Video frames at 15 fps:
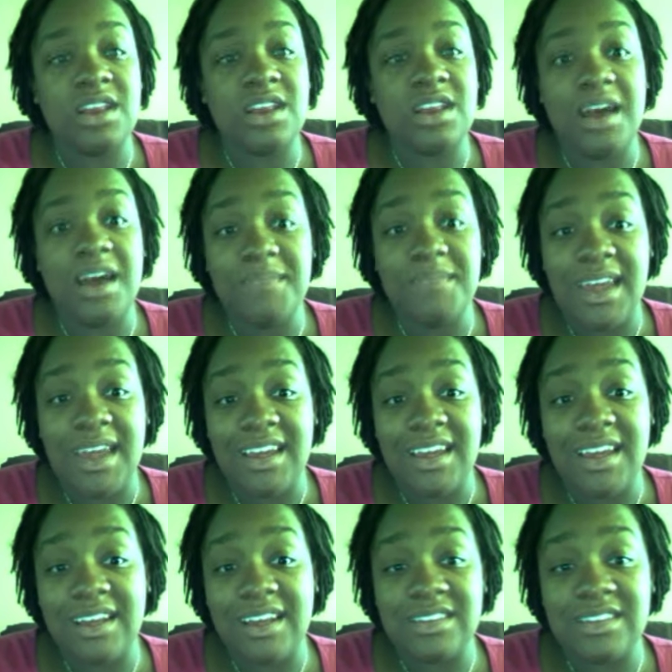to update
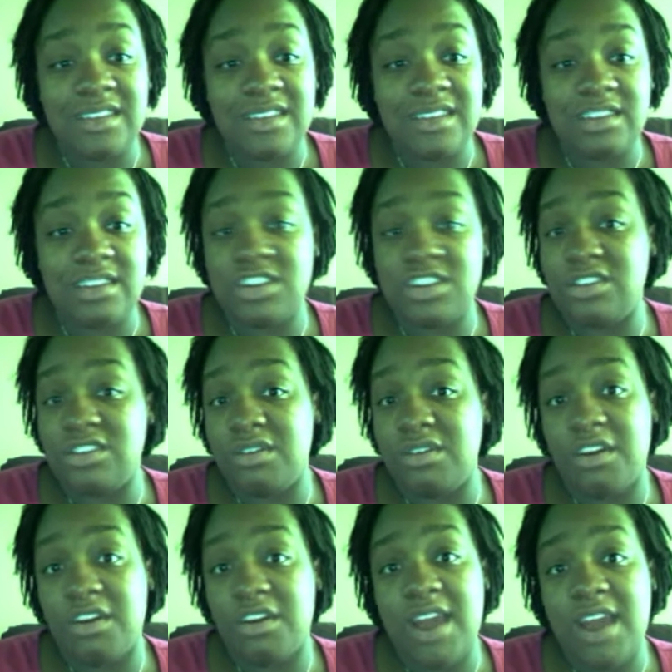because she's doing
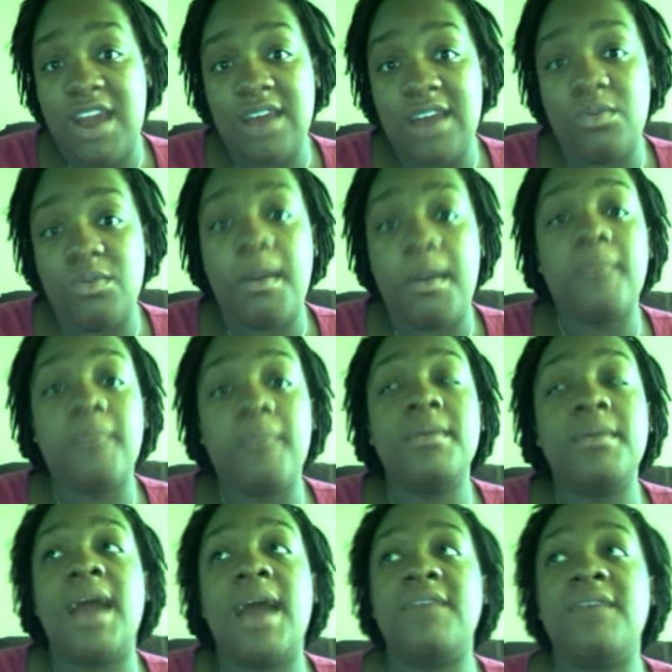great. We'll probably
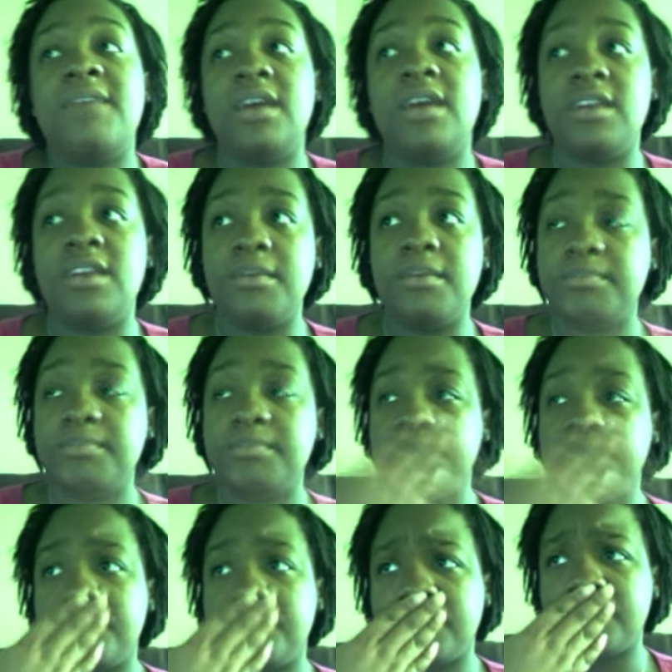have another
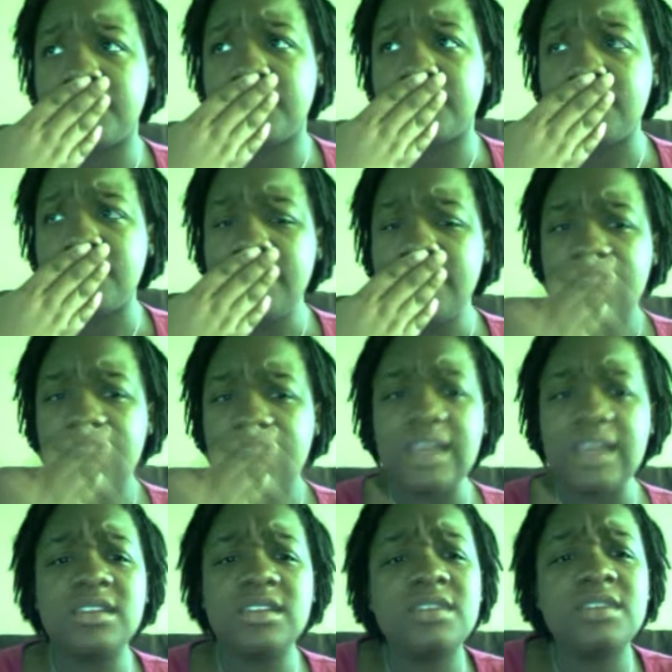
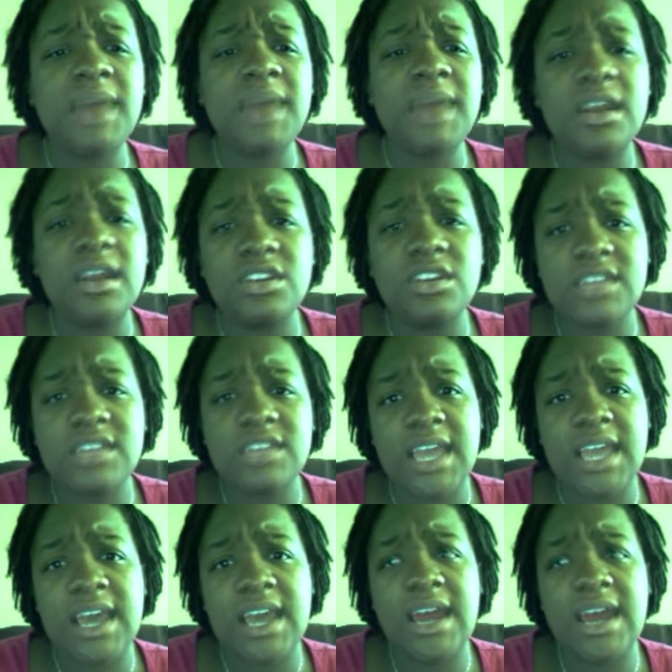
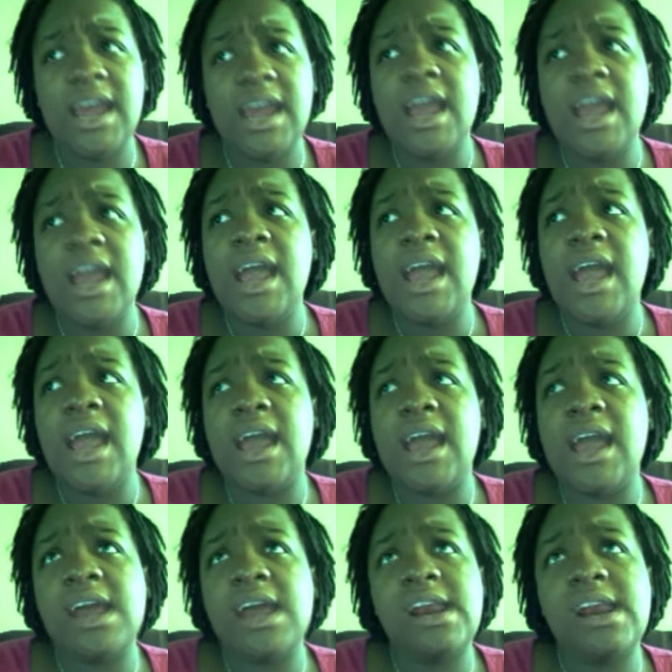scan
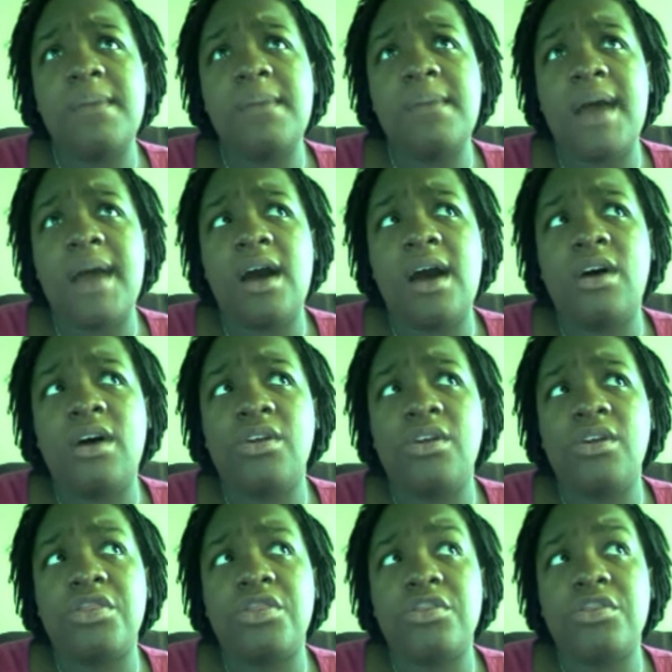in about
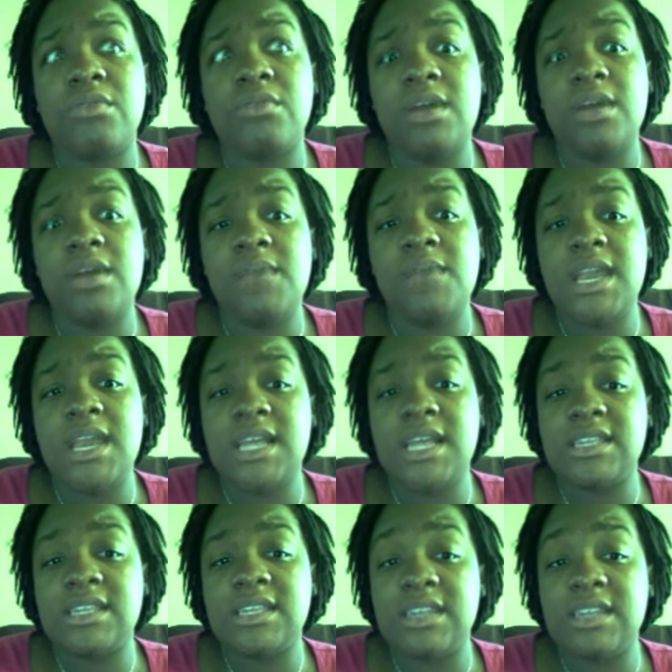3 weeks
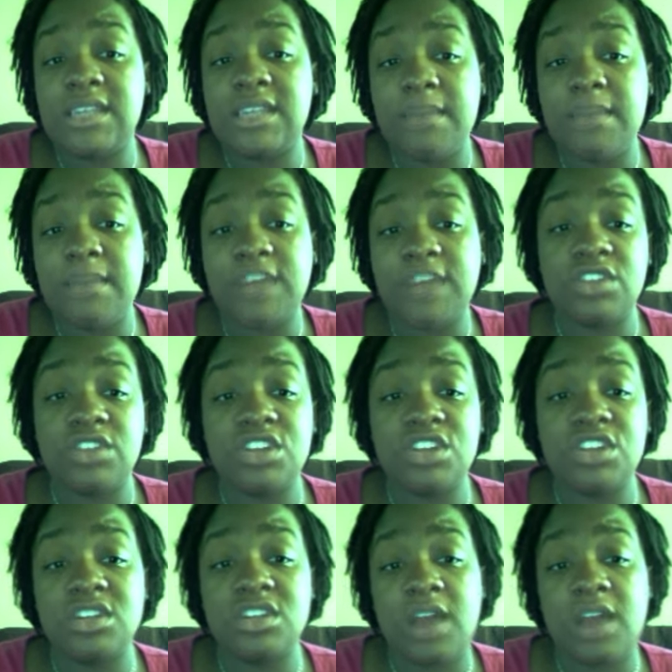to make sure that she's
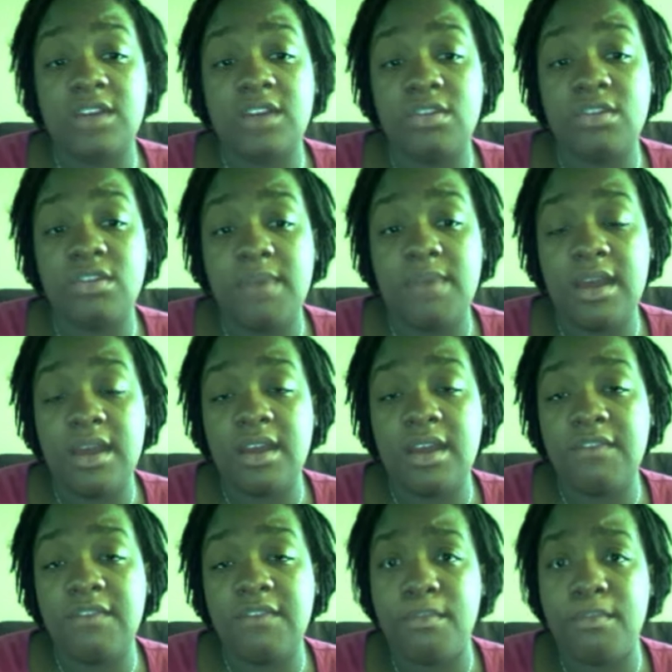not too big
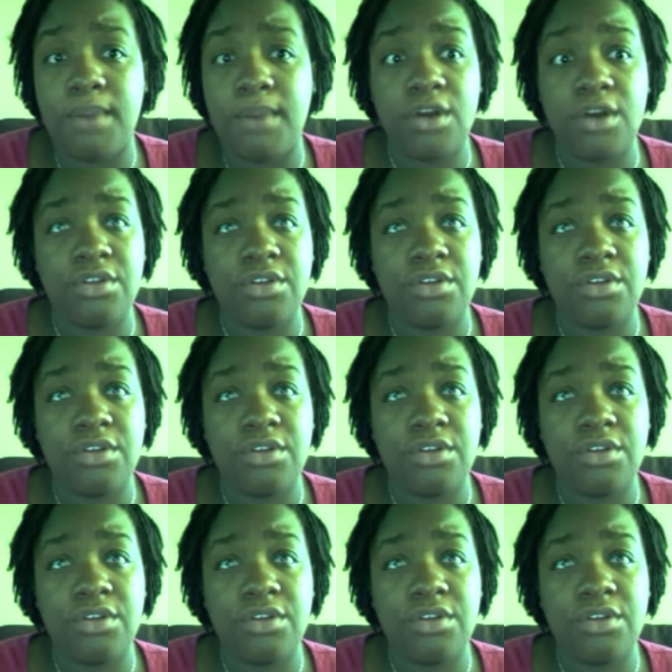for birth.